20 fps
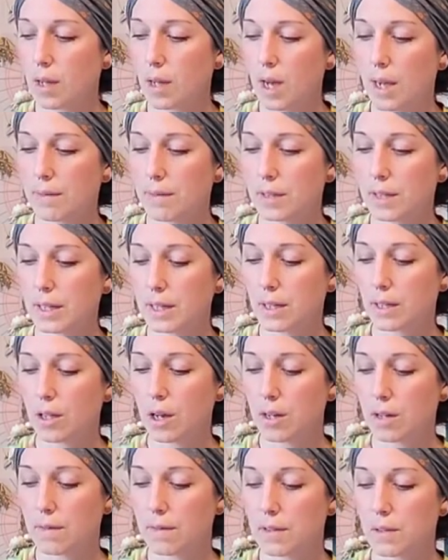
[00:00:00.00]
I feel like a
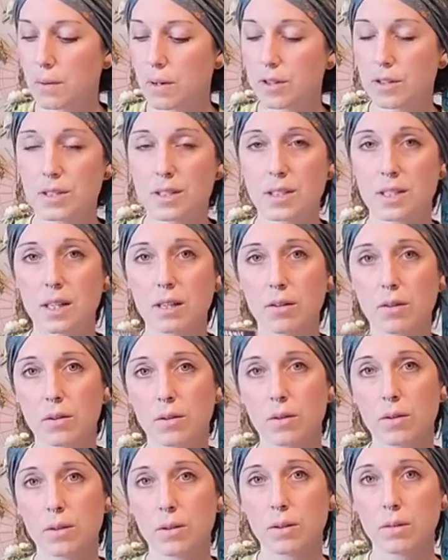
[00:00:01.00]
lot of you are
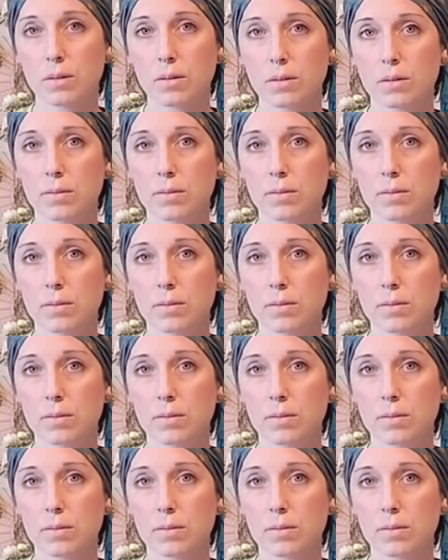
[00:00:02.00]
single.